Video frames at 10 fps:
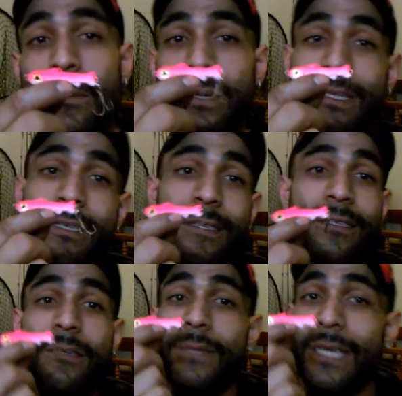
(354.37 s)
But these
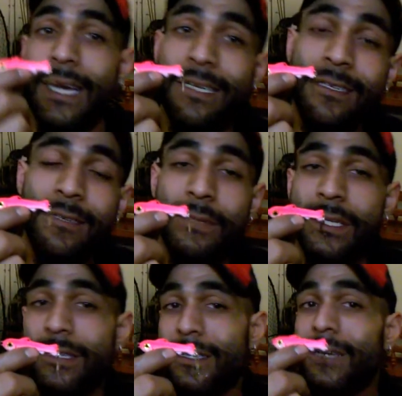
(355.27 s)
things can be cast in, and
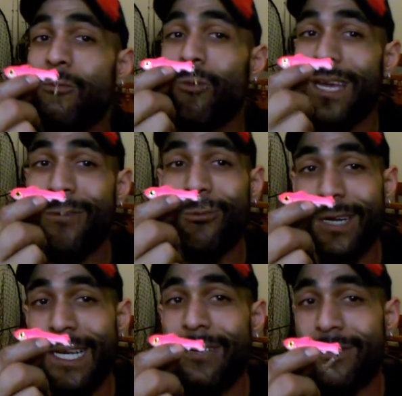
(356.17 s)
because they weigh
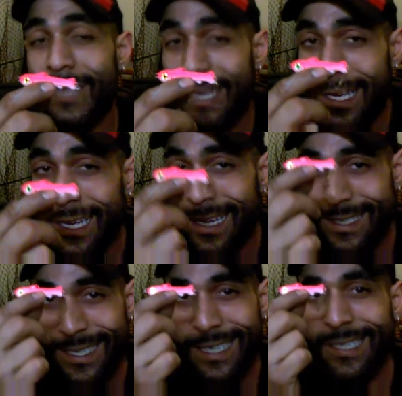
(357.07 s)
1 ounce,
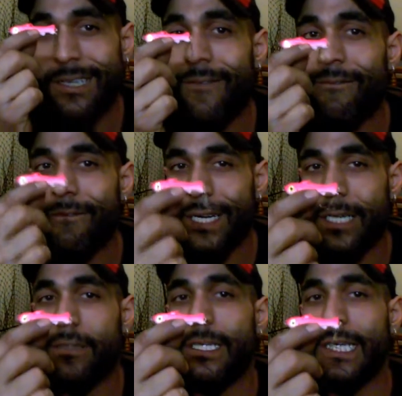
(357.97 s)
it's actually a
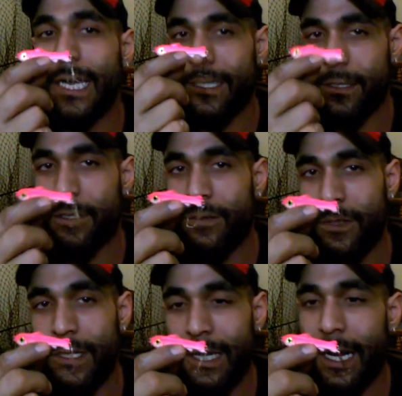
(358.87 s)
very nice
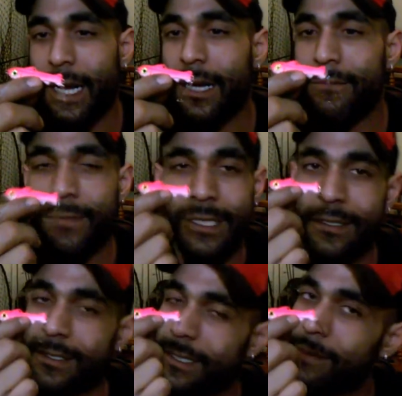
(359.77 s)
lure. These
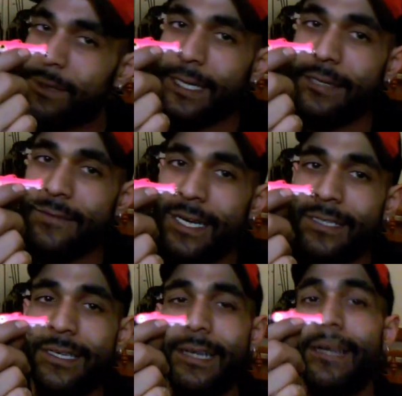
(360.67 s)
things get plenty of
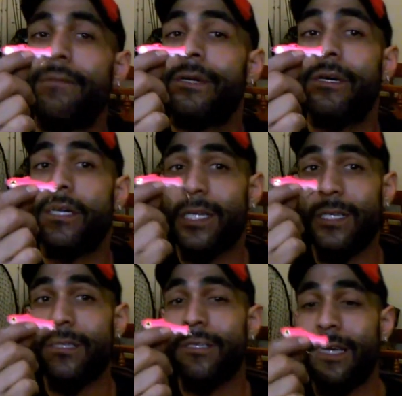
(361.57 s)
action. I got them in all
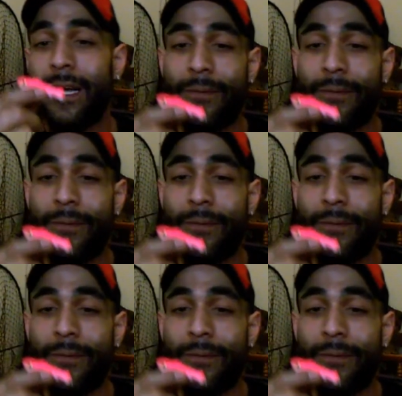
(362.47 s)
colors.